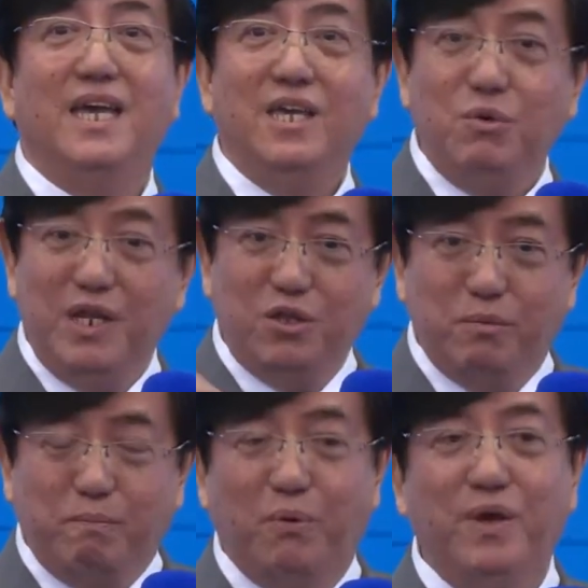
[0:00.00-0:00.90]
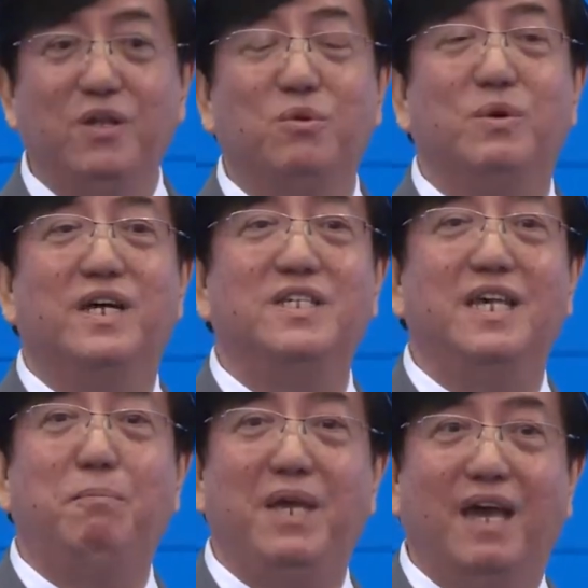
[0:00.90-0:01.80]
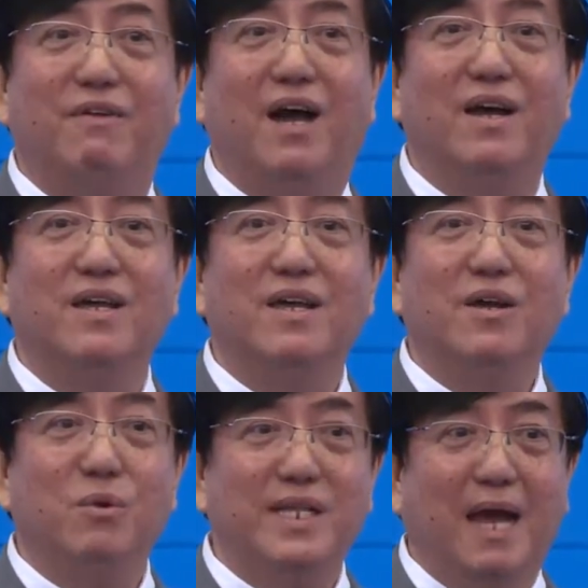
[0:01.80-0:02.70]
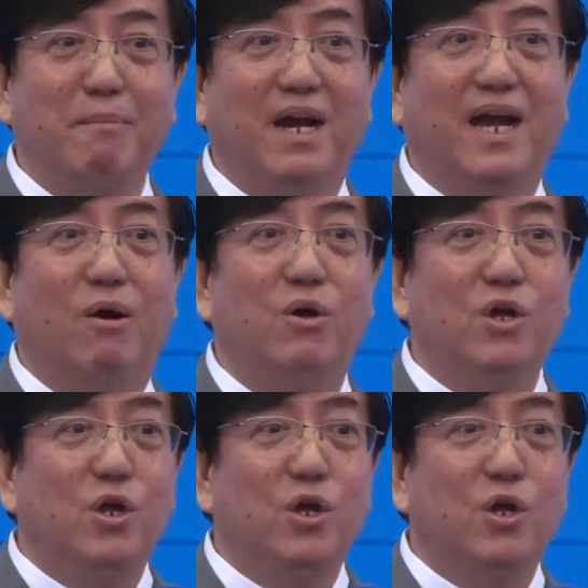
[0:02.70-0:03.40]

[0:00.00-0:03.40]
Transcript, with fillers: you need to put into the CPF retirement account